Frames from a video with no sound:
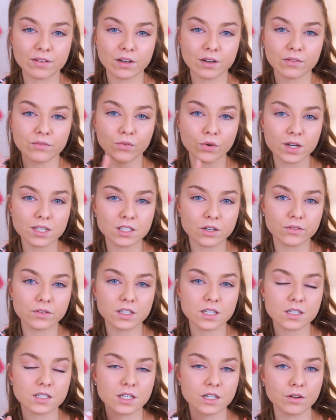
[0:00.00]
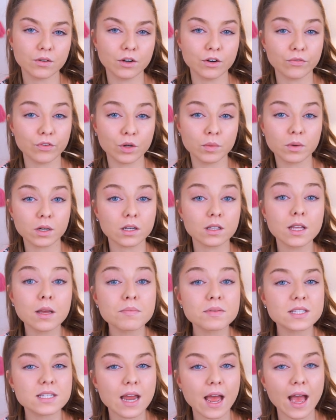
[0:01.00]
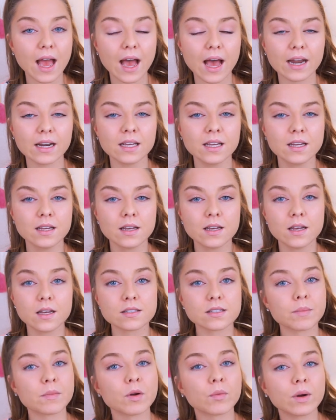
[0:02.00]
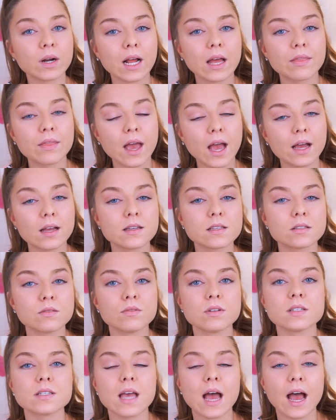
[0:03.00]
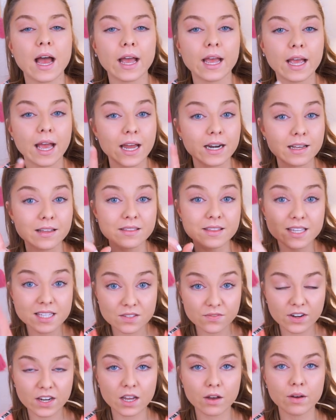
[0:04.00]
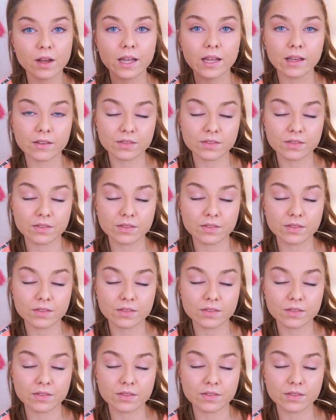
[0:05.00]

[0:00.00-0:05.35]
a voiceover to do and a few more clips to add, so I'm gonna work on that as soon as I edit this video and